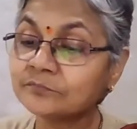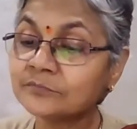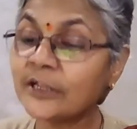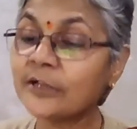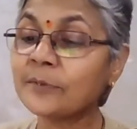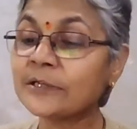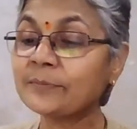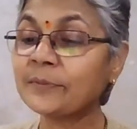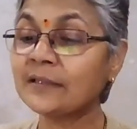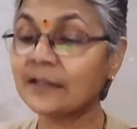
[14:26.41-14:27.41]
there must
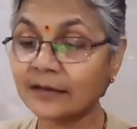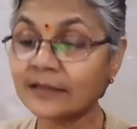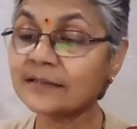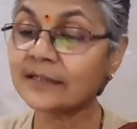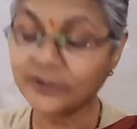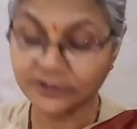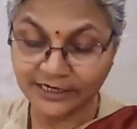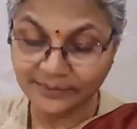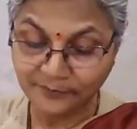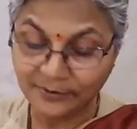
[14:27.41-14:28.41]
be the research
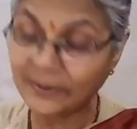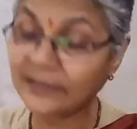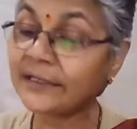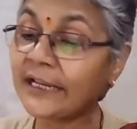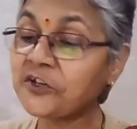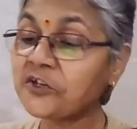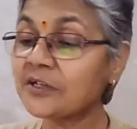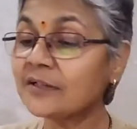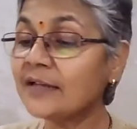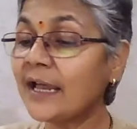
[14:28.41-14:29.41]

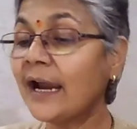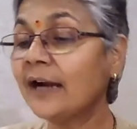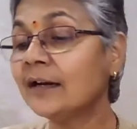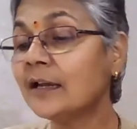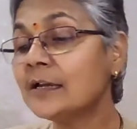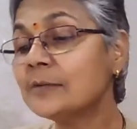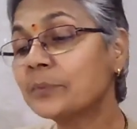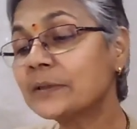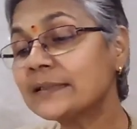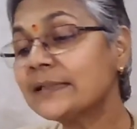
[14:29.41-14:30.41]
implementation and
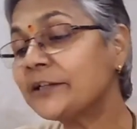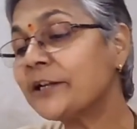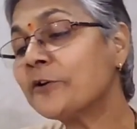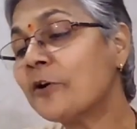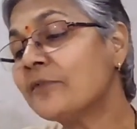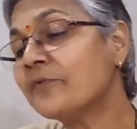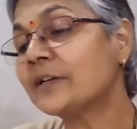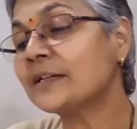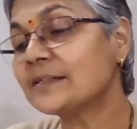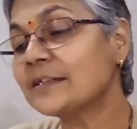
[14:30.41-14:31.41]
presenting of
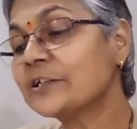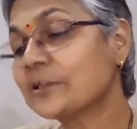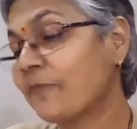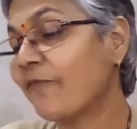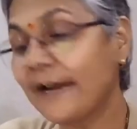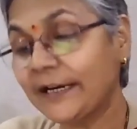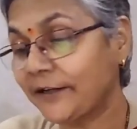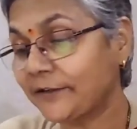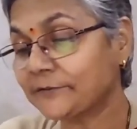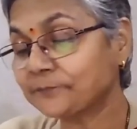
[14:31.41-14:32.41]
research
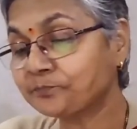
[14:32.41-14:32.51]
findings.